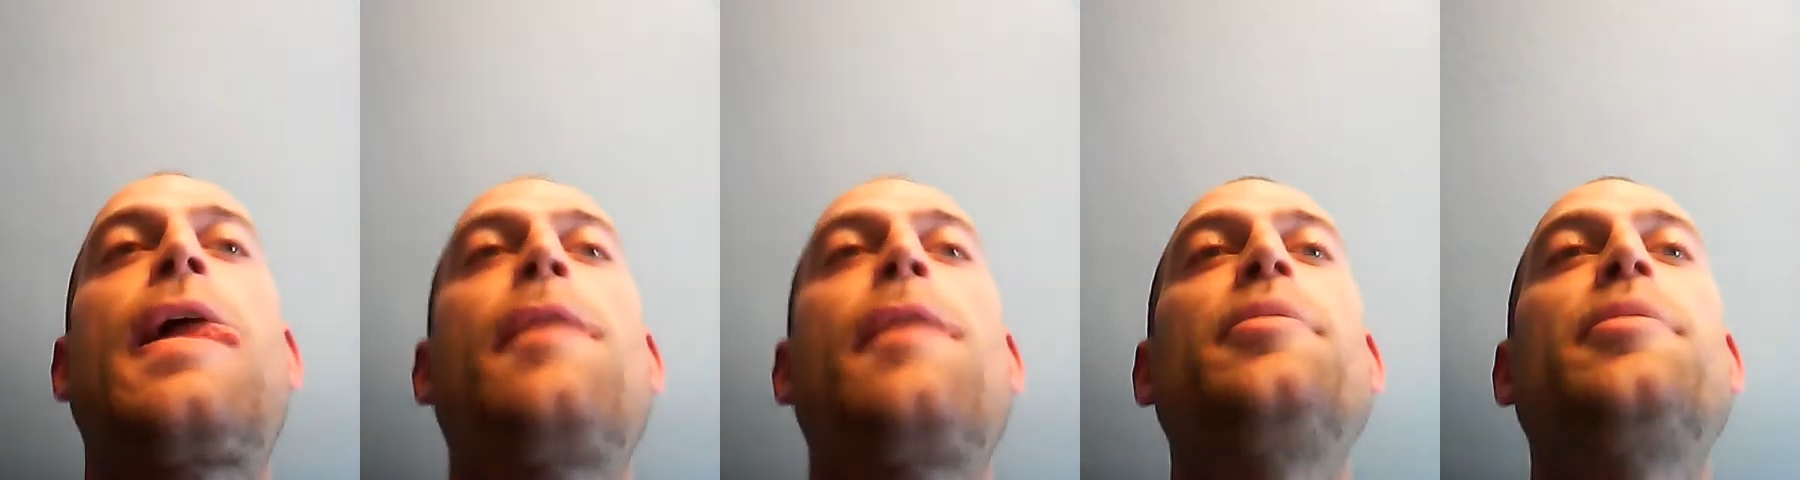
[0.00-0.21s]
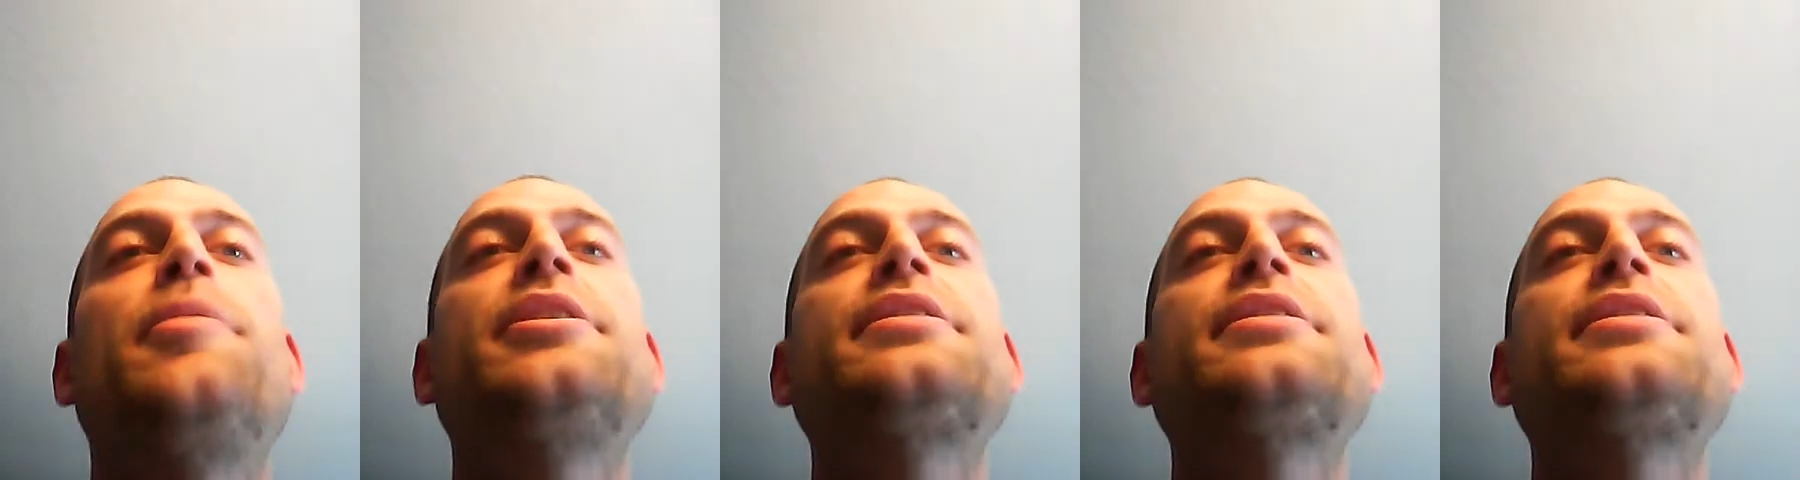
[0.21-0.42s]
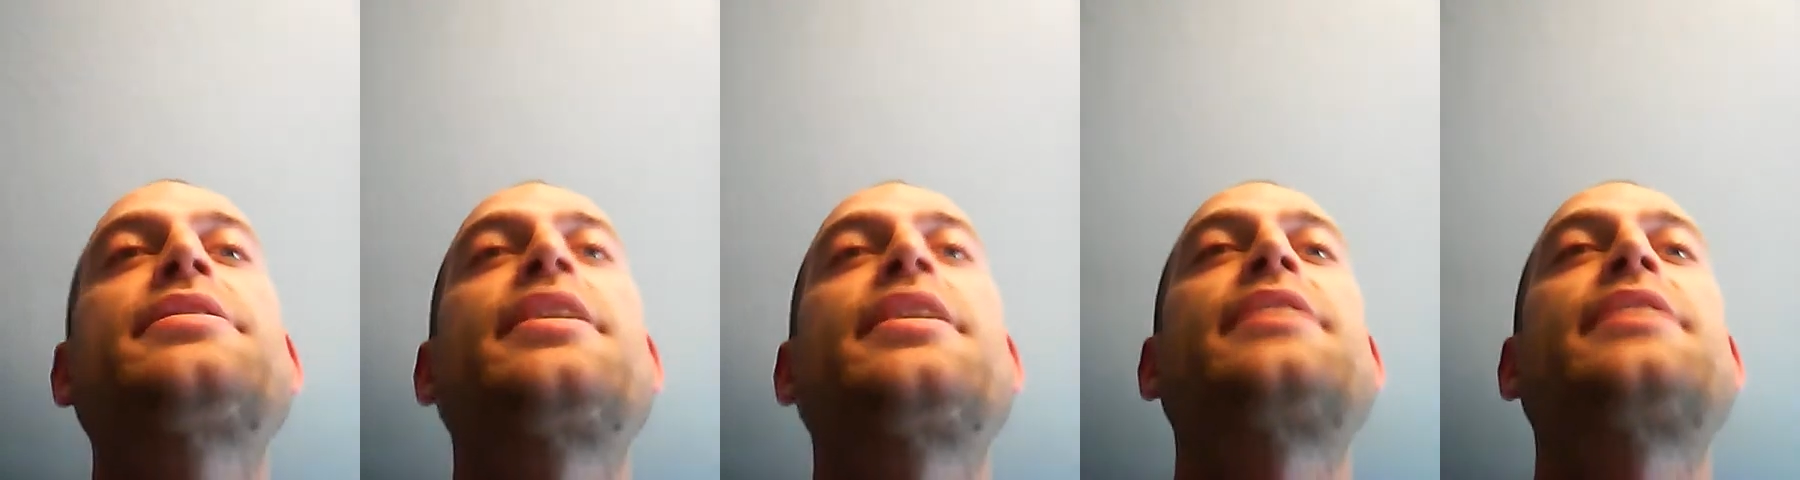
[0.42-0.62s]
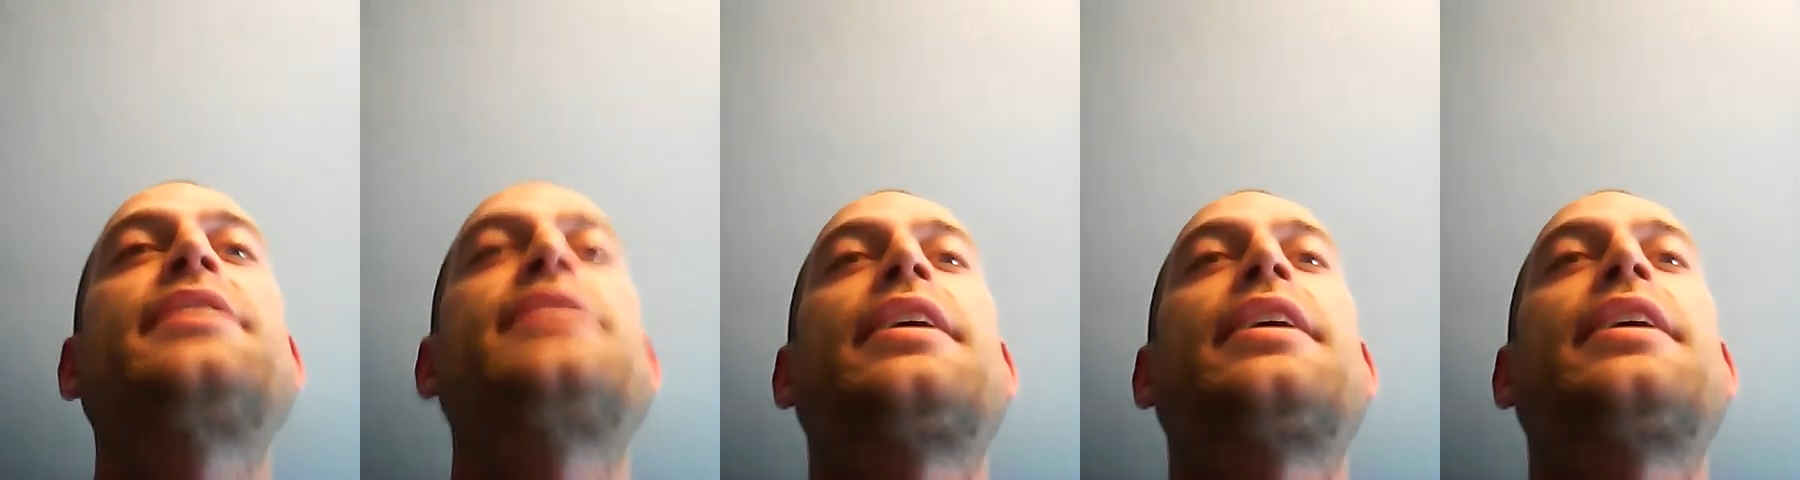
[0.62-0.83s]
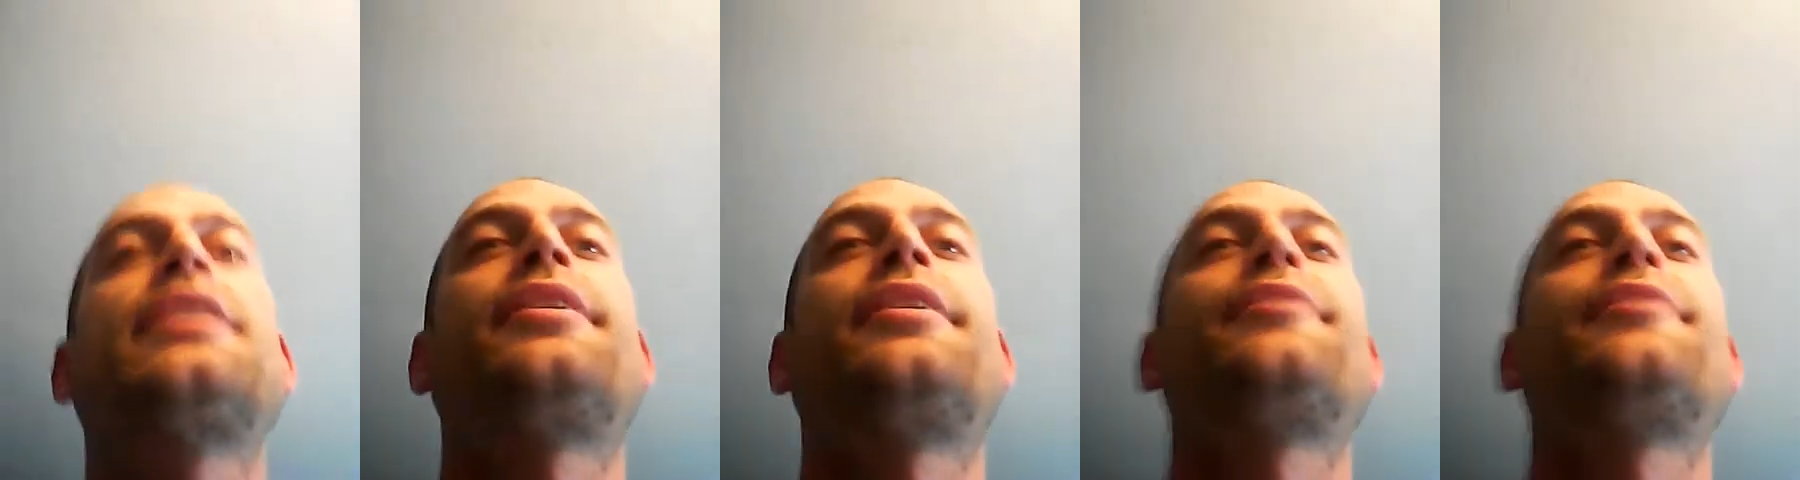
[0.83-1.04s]
but does not
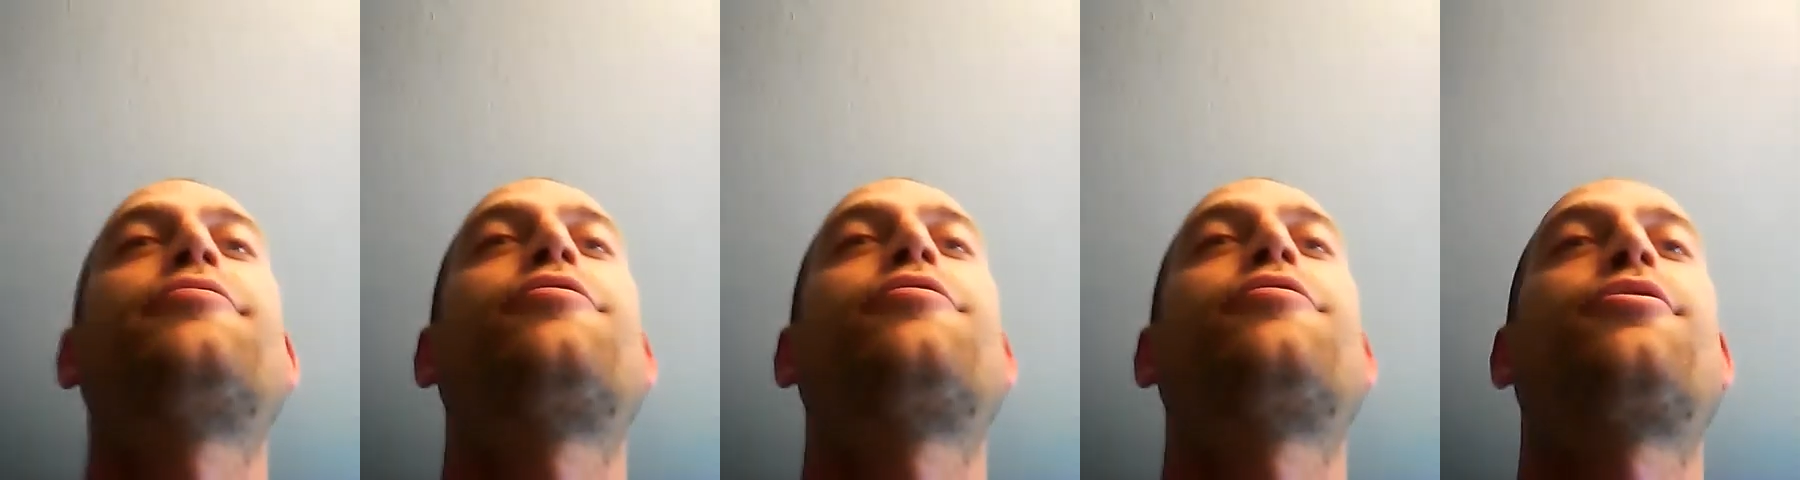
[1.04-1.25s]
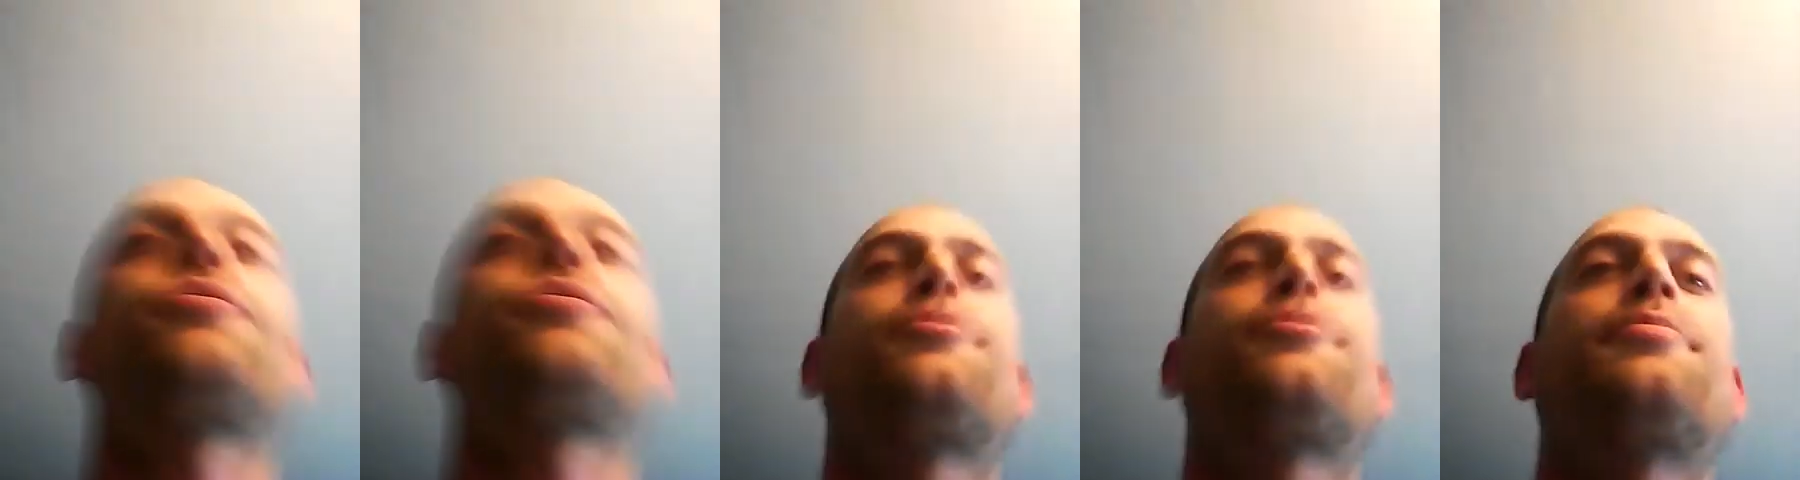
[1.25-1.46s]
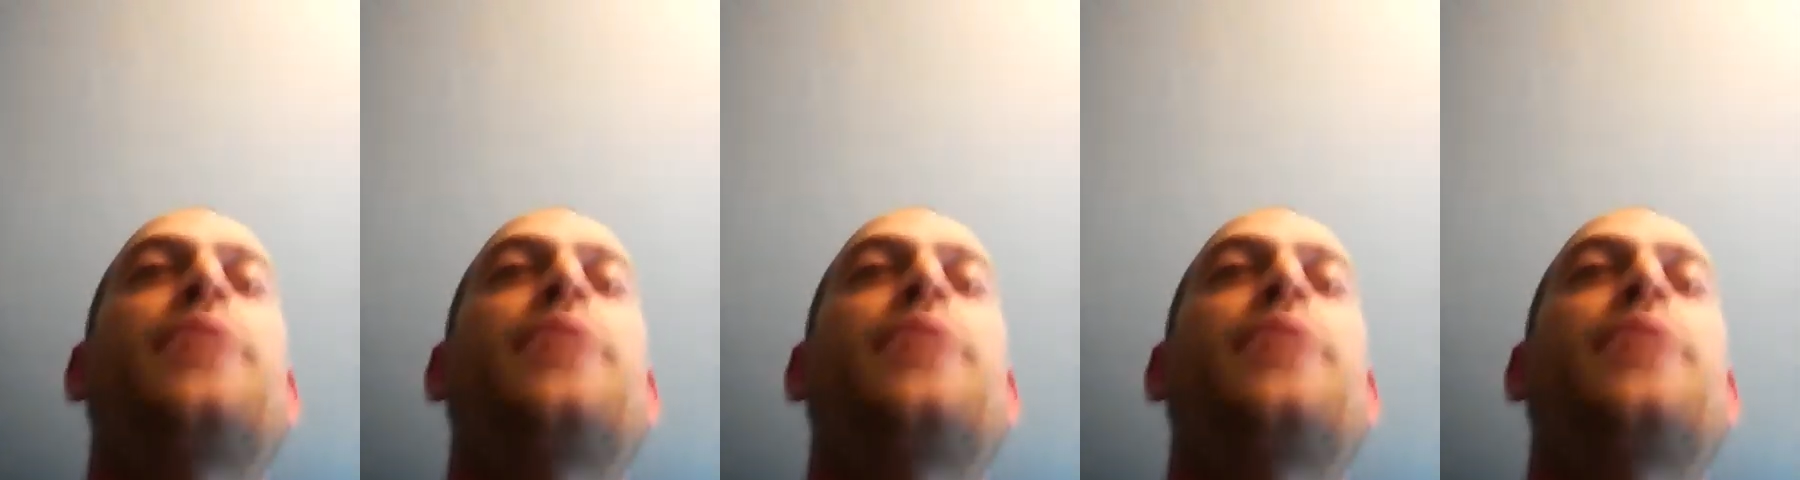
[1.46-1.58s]
take non-form